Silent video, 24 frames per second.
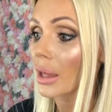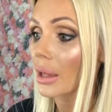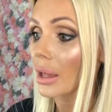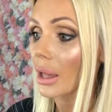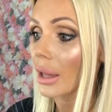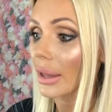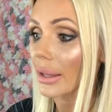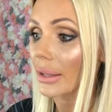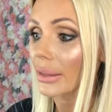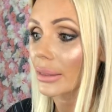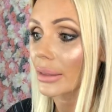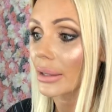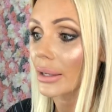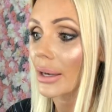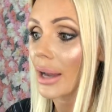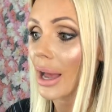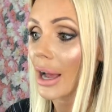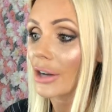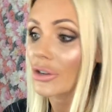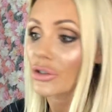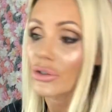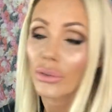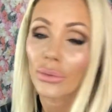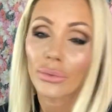like the
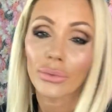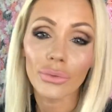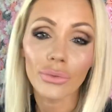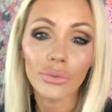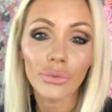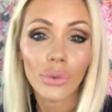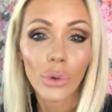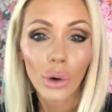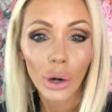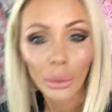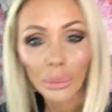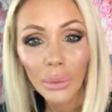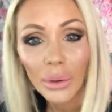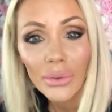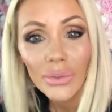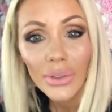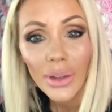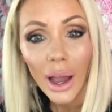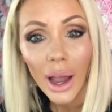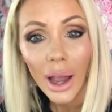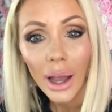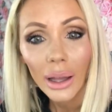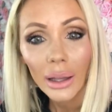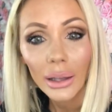natural form of
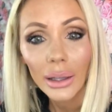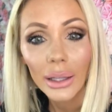that.